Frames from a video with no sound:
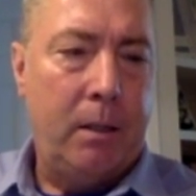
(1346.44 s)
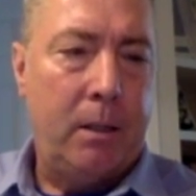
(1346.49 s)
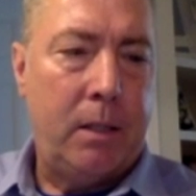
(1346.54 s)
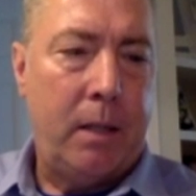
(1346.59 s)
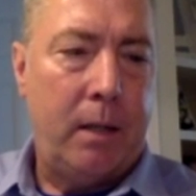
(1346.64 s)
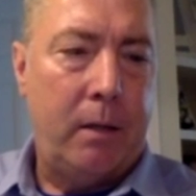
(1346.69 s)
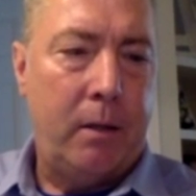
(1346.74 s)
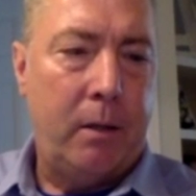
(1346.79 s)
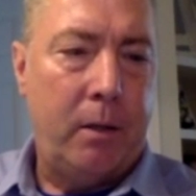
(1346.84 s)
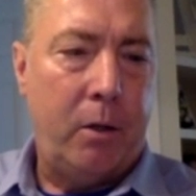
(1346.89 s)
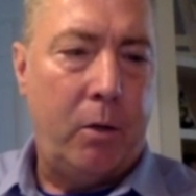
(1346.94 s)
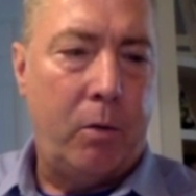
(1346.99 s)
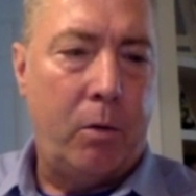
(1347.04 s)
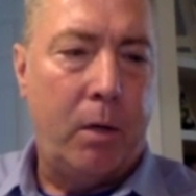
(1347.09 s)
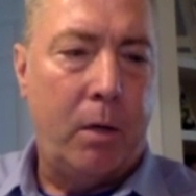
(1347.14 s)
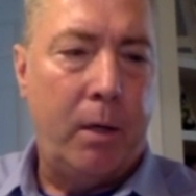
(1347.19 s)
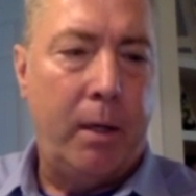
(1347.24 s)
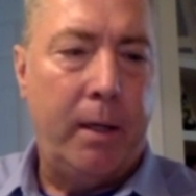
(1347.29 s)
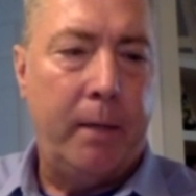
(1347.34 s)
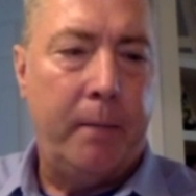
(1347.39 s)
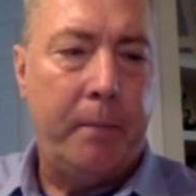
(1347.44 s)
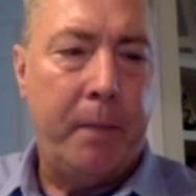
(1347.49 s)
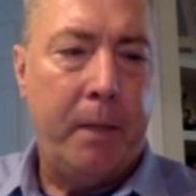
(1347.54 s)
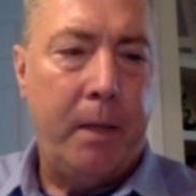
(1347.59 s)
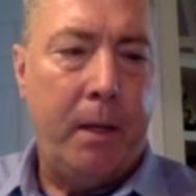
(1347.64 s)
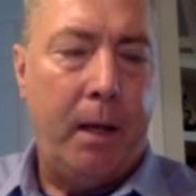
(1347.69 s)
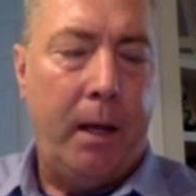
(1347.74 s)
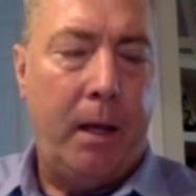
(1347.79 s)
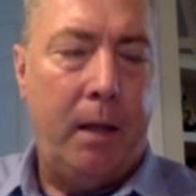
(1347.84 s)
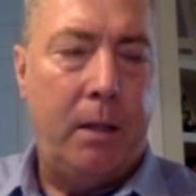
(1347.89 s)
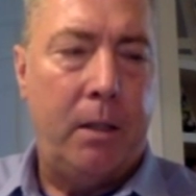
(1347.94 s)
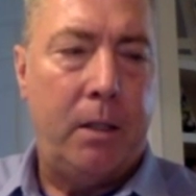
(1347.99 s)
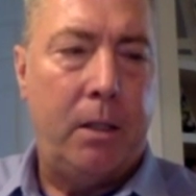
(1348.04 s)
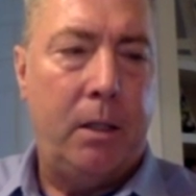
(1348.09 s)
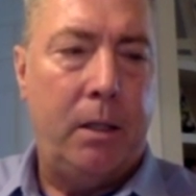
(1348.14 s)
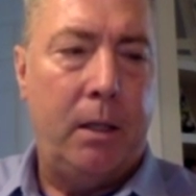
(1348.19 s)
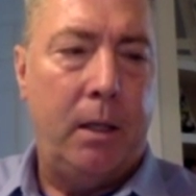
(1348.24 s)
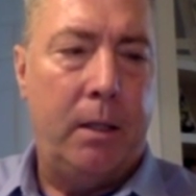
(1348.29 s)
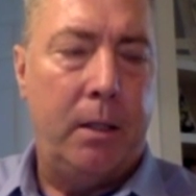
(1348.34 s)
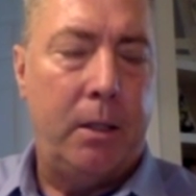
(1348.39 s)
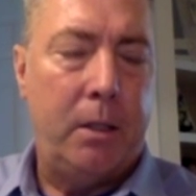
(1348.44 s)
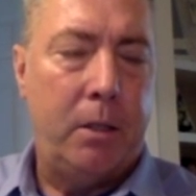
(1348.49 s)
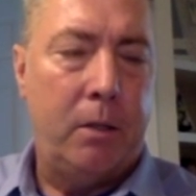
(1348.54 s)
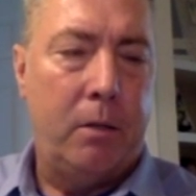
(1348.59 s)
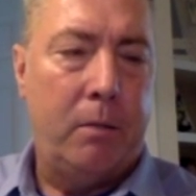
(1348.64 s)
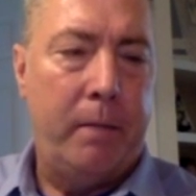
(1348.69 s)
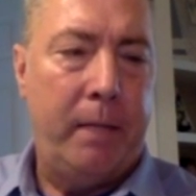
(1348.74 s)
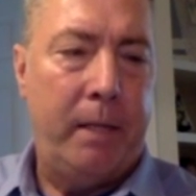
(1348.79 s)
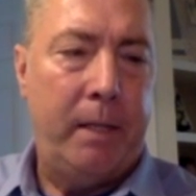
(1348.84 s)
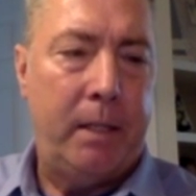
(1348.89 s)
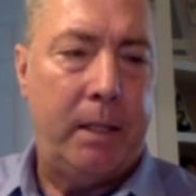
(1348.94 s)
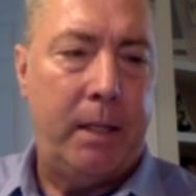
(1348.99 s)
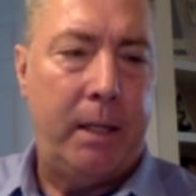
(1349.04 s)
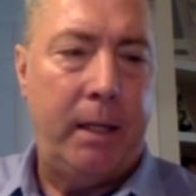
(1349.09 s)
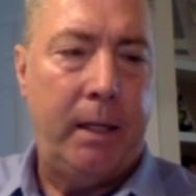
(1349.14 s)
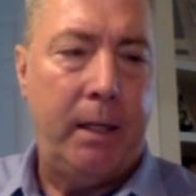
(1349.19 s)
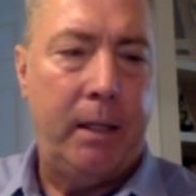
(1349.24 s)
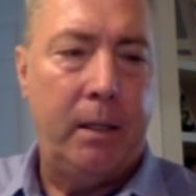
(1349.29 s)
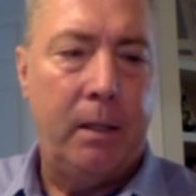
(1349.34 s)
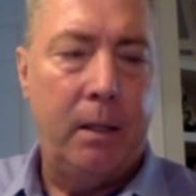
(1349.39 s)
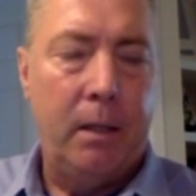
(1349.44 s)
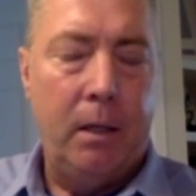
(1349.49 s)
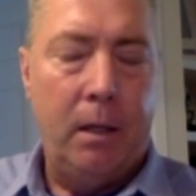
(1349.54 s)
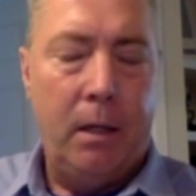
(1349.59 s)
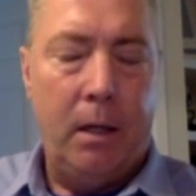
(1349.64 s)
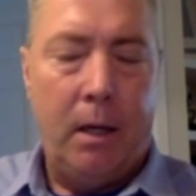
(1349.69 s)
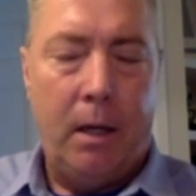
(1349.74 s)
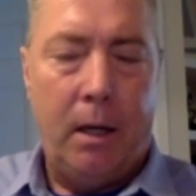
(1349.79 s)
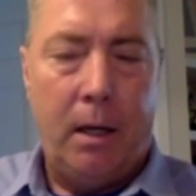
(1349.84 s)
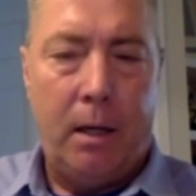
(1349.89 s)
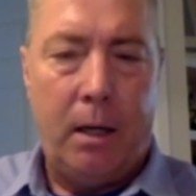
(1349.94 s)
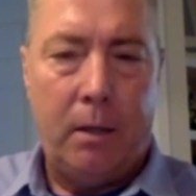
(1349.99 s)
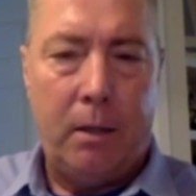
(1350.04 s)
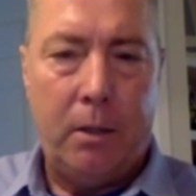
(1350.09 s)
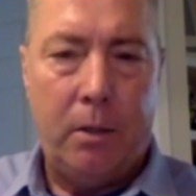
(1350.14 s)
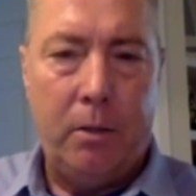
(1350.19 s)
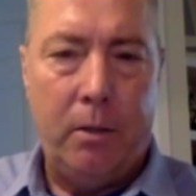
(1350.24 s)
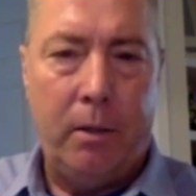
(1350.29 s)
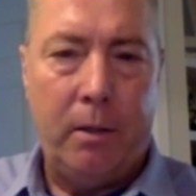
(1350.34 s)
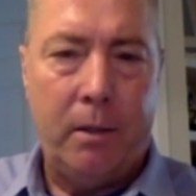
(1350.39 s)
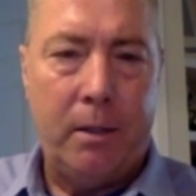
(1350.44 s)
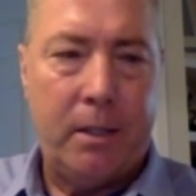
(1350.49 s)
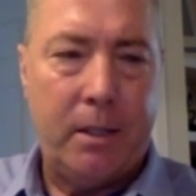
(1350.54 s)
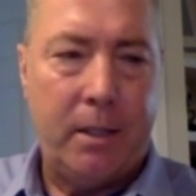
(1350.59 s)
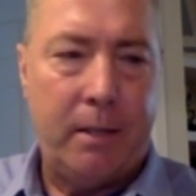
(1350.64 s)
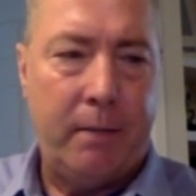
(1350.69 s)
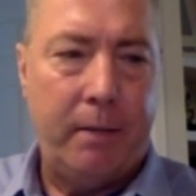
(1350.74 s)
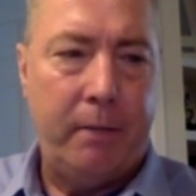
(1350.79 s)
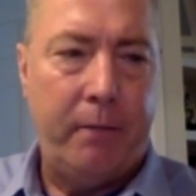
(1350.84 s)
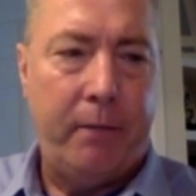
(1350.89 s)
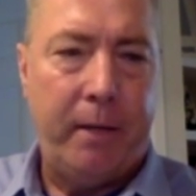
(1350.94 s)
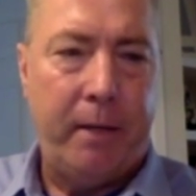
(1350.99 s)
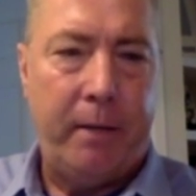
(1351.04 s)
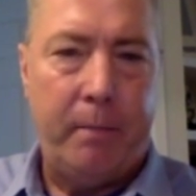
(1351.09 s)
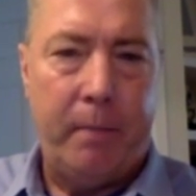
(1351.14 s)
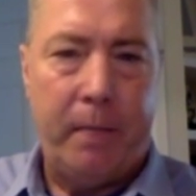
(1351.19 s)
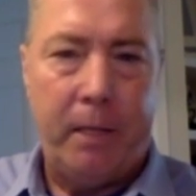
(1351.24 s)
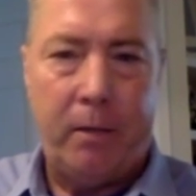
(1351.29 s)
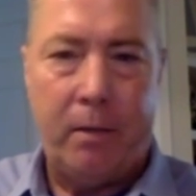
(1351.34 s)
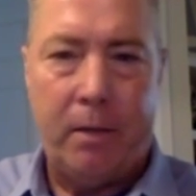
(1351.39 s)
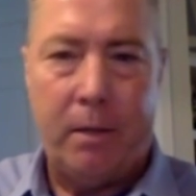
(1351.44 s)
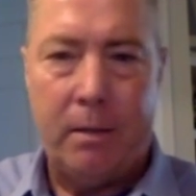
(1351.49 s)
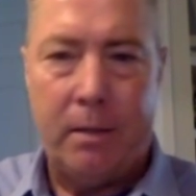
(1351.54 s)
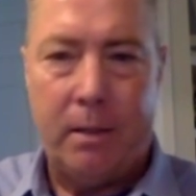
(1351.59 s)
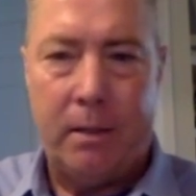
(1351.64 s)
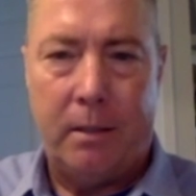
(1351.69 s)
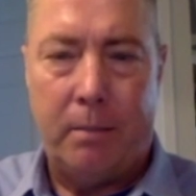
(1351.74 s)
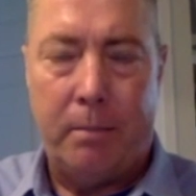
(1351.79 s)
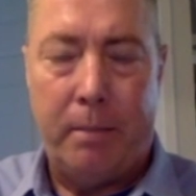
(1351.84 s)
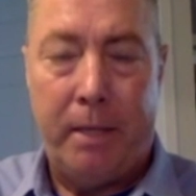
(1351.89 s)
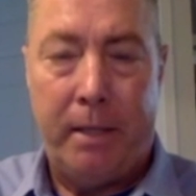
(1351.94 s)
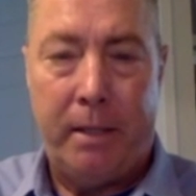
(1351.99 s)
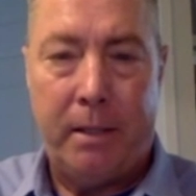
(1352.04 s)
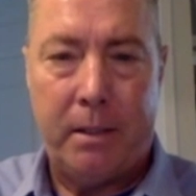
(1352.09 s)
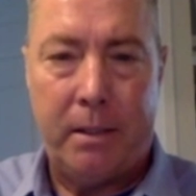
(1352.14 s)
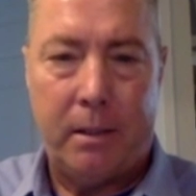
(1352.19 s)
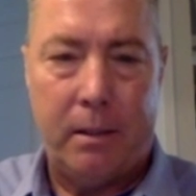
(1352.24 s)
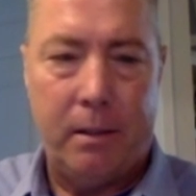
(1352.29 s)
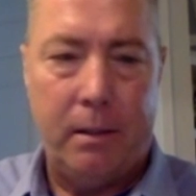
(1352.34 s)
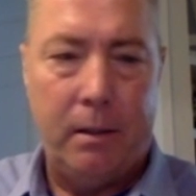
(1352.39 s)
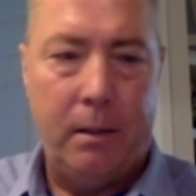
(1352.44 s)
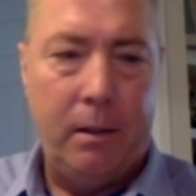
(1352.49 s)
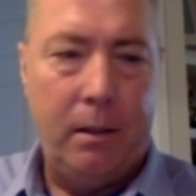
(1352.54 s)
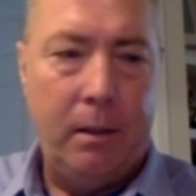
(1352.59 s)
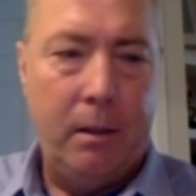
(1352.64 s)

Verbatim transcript: the center of the cornea and, and still maintain uh, 275 microns at the base.